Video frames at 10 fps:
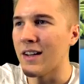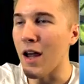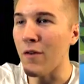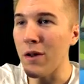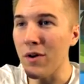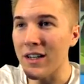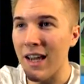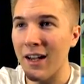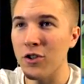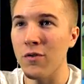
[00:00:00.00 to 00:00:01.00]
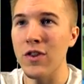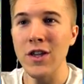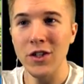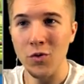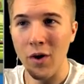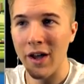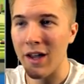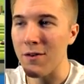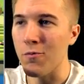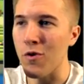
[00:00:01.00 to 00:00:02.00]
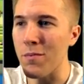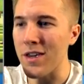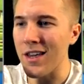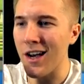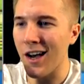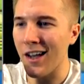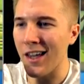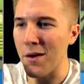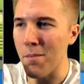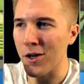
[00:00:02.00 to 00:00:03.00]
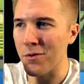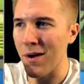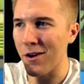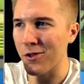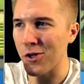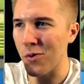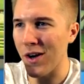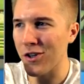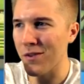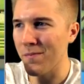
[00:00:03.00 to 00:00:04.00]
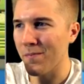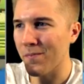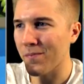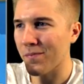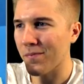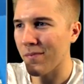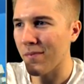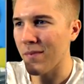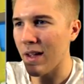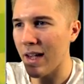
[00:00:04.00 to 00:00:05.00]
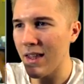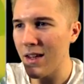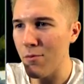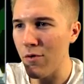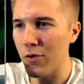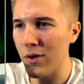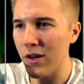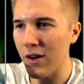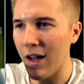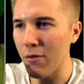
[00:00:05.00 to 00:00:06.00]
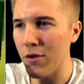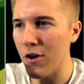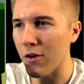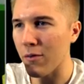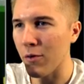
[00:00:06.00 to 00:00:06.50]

Now, if anyone attacks over this way, we'll be uh, in a much better situation. Can they move through here? I don't know.